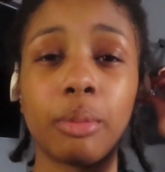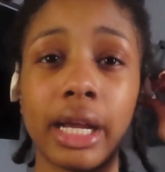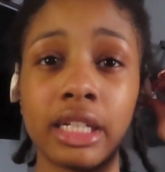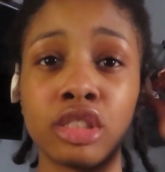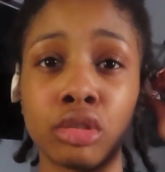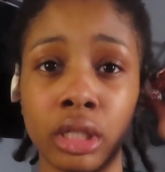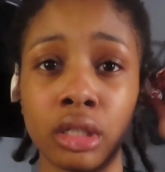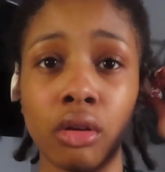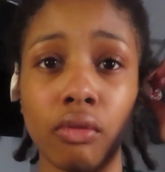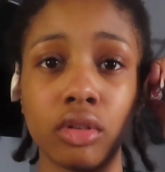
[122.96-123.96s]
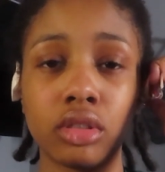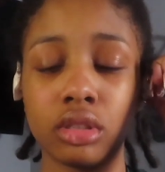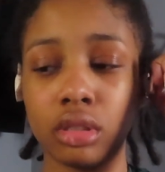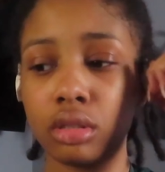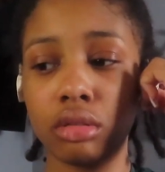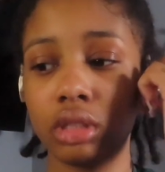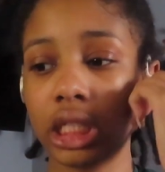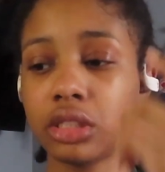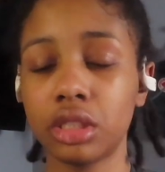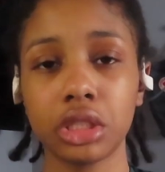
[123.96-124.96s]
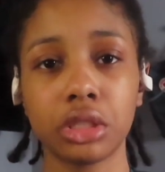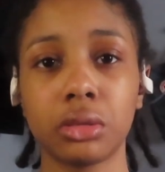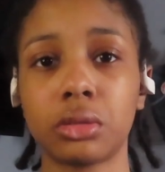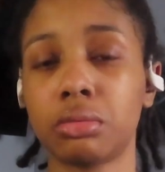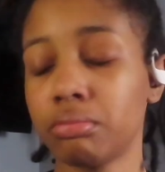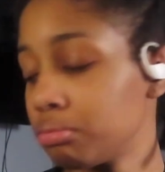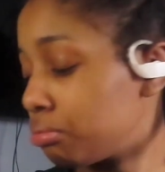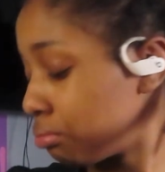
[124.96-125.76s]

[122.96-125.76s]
out past 12, so let's just